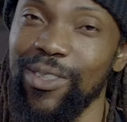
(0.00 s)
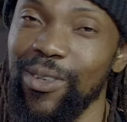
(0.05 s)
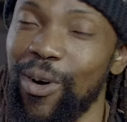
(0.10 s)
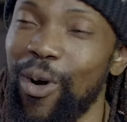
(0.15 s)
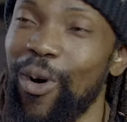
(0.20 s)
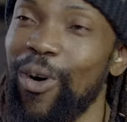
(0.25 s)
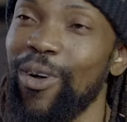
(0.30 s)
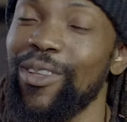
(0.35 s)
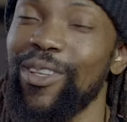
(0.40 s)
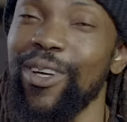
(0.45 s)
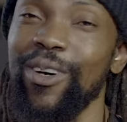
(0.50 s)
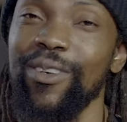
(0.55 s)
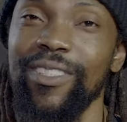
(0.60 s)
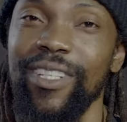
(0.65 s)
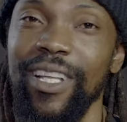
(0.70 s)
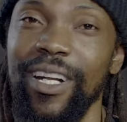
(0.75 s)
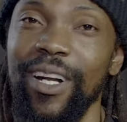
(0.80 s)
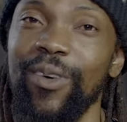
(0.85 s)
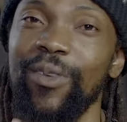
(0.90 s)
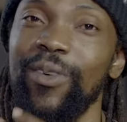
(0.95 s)
to all those
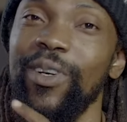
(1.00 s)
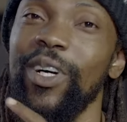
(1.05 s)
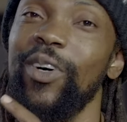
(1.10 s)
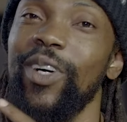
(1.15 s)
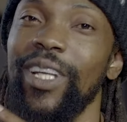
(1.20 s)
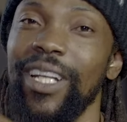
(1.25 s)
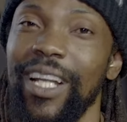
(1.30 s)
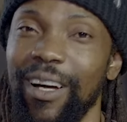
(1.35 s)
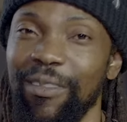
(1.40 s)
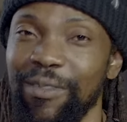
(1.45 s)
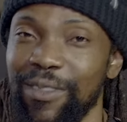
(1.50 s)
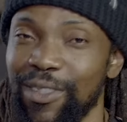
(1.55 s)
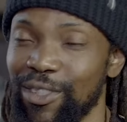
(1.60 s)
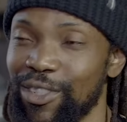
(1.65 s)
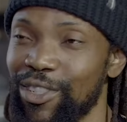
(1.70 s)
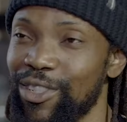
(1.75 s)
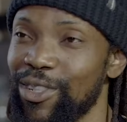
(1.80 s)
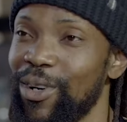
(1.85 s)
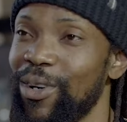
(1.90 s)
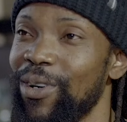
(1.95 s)
that are real enough to
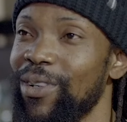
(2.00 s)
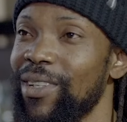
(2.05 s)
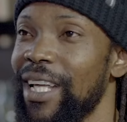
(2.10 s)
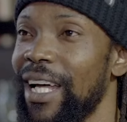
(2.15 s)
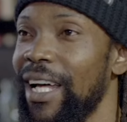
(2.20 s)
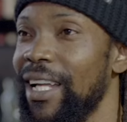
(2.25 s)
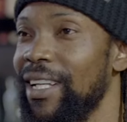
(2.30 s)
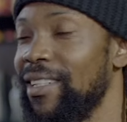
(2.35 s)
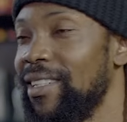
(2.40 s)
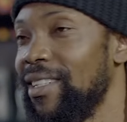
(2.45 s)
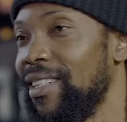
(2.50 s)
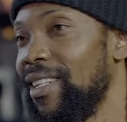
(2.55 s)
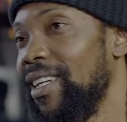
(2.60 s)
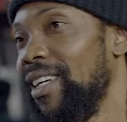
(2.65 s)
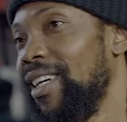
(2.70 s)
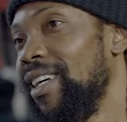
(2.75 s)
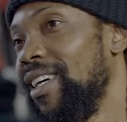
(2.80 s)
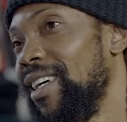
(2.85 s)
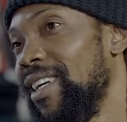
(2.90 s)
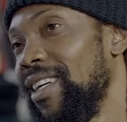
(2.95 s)
show that,
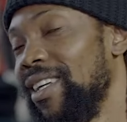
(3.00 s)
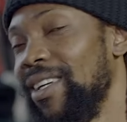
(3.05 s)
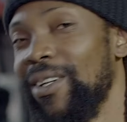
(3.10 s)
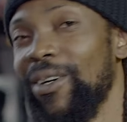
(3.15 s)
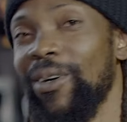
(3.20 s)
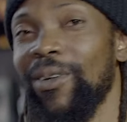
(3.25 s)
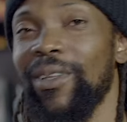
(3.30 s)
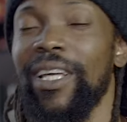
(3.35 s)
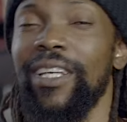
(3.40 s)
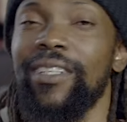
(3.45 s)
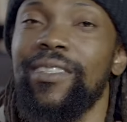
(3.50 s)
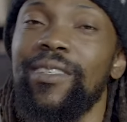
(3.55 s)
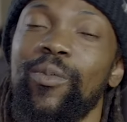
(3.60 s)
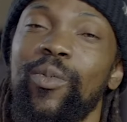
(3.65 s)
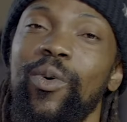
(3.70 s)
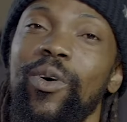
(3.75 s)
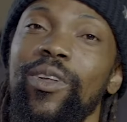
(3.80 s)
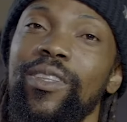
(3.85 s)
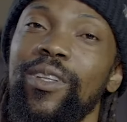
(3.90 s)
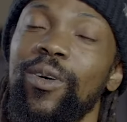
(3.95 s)
you know, they
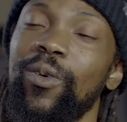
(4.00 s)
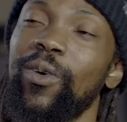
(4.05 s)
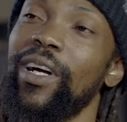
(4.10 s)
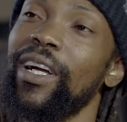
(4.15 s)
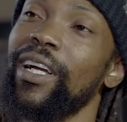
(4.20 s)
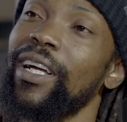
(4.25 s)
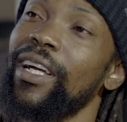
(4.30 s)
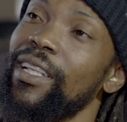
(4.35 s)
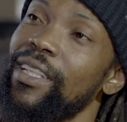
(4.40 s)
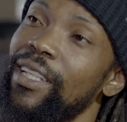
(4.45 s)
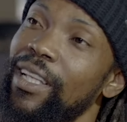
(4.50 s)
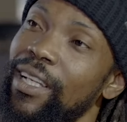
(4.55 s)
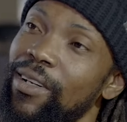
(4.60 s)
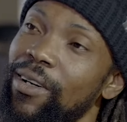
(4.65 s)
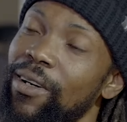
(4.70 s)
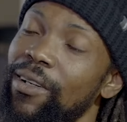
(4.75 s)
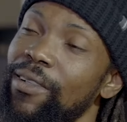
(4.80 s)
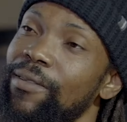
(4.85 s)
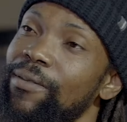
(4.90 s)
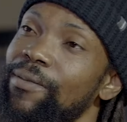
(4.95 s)
support the work and they
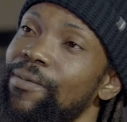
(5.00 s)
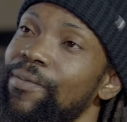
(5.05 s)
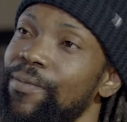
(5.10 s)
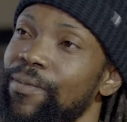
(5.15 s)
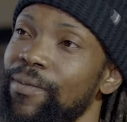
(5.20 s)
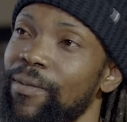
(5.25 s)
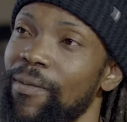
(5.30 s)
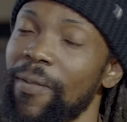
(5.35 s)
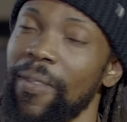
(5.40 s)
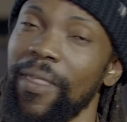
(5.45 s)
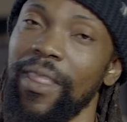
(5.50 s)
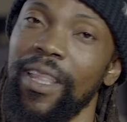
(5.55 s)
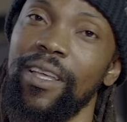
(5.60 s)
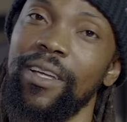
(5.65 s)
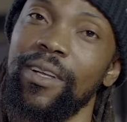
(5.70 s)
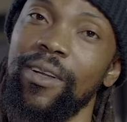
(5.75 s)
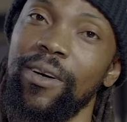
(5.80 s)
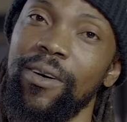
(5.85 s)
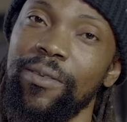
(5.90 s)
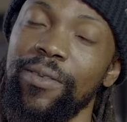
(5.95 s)
don't,
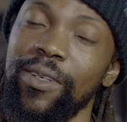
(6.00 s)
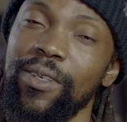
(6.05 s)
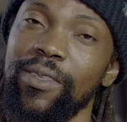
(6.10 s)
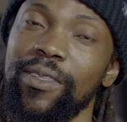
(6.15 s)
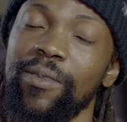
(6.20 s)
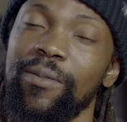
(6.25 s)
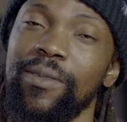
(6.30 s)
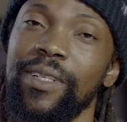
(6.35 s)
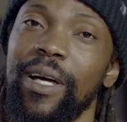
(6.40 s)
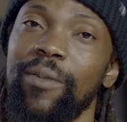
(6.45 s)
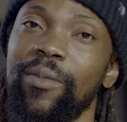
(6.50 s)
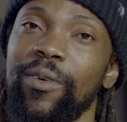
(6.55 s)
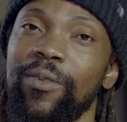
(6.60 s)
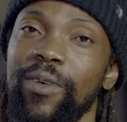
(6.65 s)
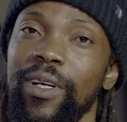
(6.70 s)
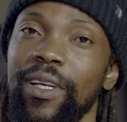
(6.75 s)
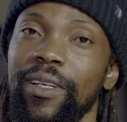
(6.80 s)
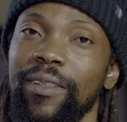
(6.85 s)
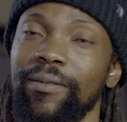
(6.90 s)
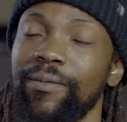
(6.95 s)
you know, feel some type of
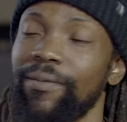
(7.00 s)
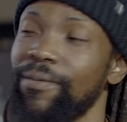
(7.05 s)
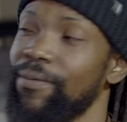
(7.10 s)
way.